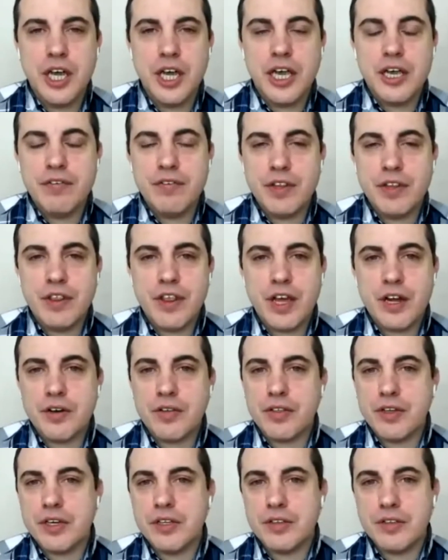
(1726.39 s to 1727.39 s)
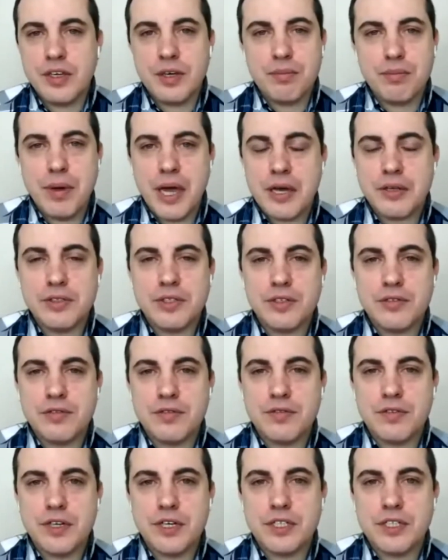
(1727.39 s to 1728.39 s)
even there, the amount of
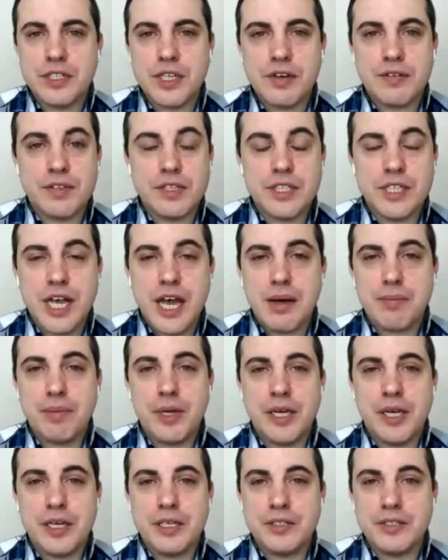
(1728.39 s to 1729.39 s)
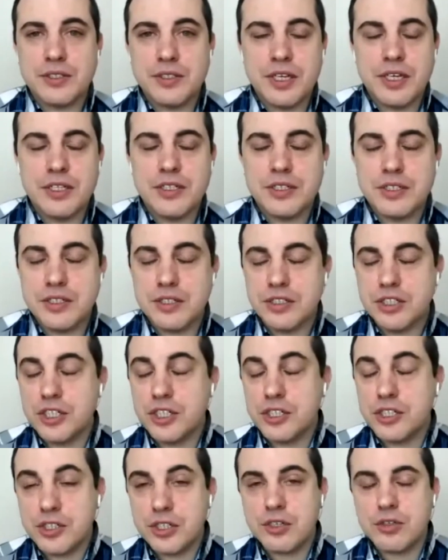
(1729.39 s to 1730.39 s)
stuff that's happening is
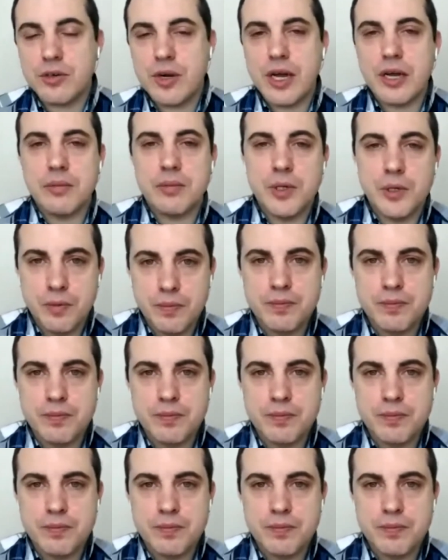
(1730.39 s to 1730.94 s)
just incredible.